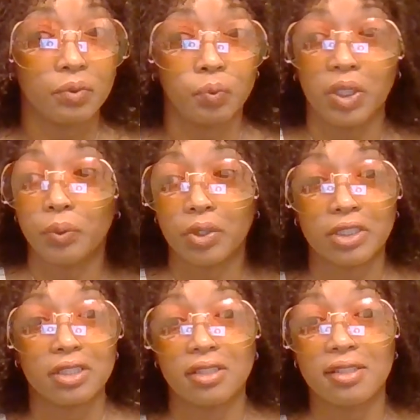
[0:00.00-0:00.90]
we were
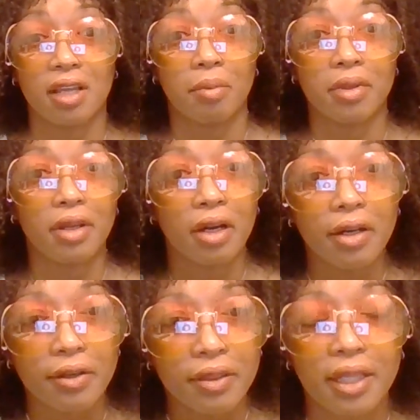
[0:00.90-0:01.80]
just the scum of the earth.